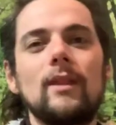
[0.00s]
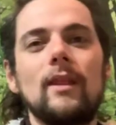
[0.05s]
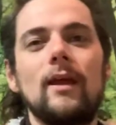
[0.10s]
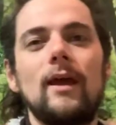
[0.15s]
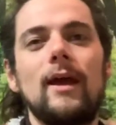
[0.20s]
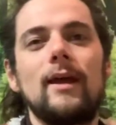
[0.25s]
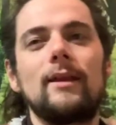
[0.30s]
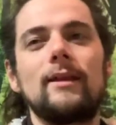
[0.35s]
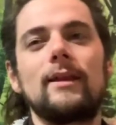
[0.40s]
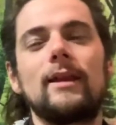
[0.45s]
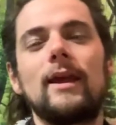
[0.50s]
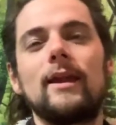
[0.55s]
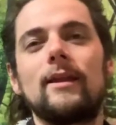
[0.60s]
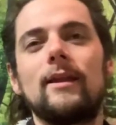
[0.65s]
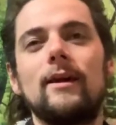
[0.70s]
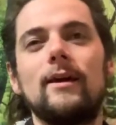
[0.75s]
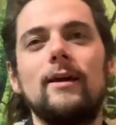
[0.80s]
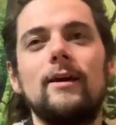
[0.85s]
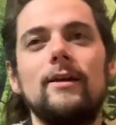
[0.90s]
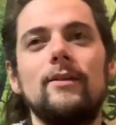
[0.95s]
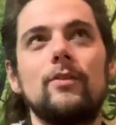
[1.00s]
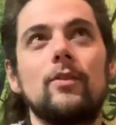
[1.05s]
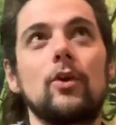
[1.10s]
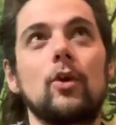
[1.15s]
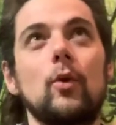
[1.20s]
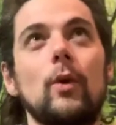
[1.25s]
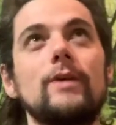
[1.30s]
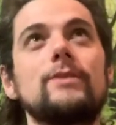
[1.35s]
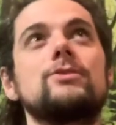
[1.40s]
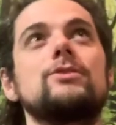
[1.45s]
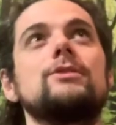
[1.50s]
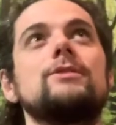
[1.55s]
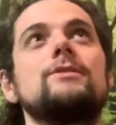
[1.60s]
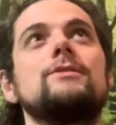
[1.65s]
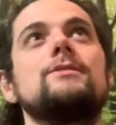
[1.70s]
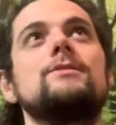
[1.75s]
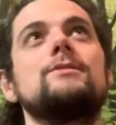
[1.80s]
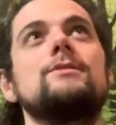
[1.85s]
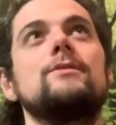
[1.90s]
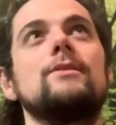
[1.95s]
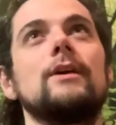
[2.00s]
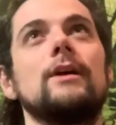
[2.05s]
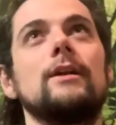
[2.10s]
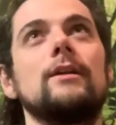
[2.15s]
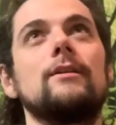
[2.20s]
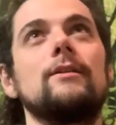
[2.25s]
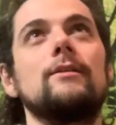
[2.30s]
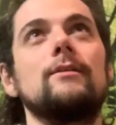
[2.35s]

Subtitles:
And again, the questions that